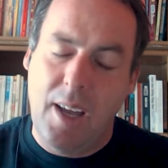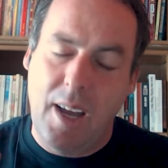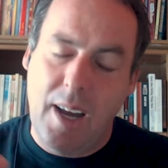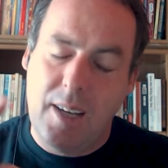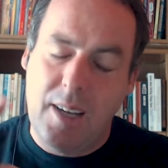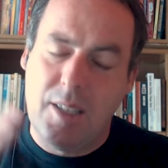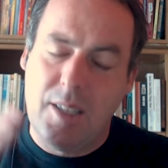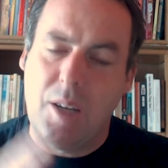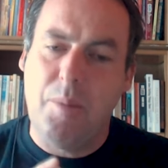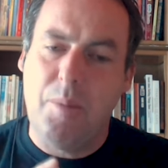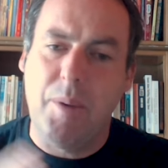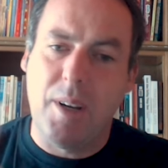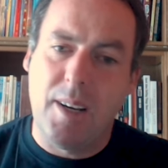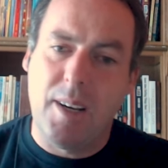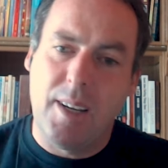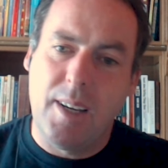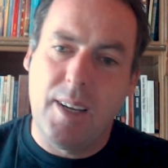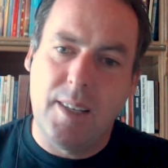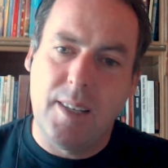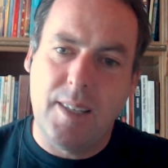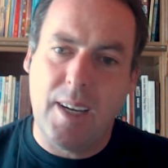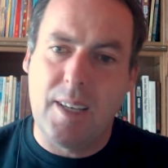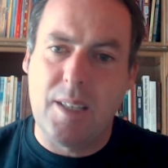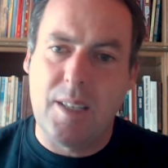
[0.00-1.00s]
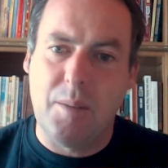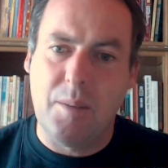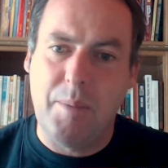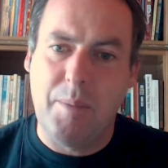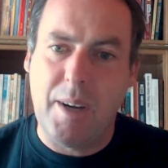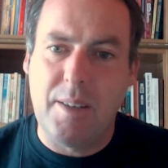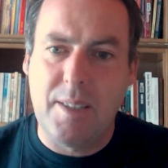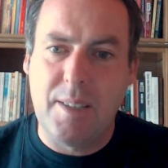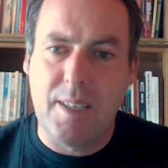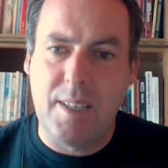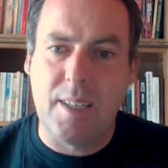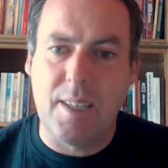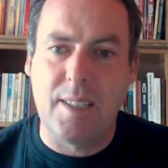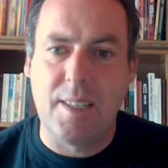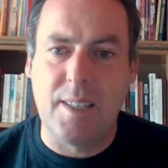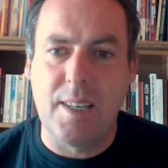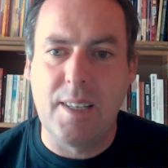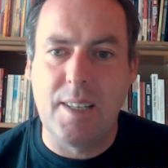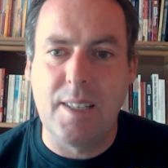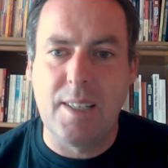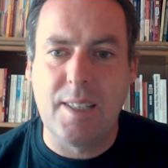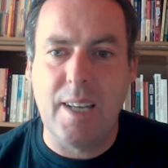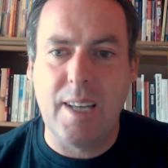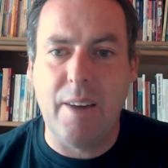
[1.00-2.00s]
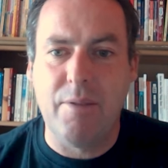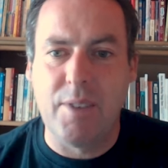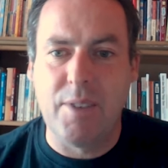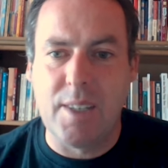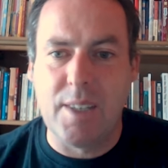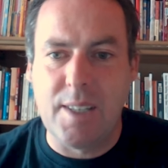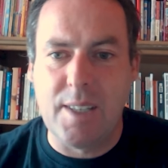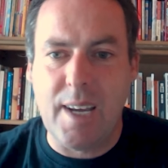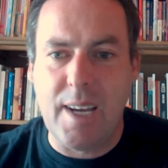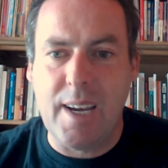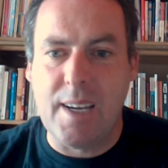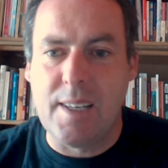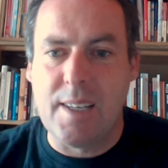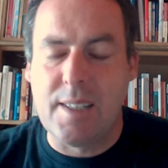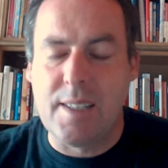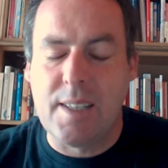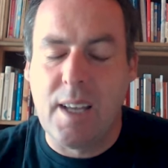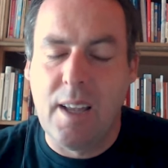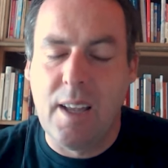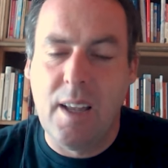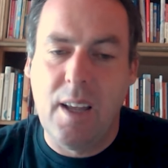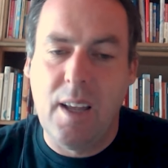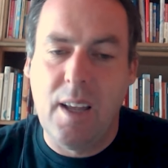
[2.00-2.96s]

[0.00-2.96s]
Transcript: and typically it takes about 60 to 70 days.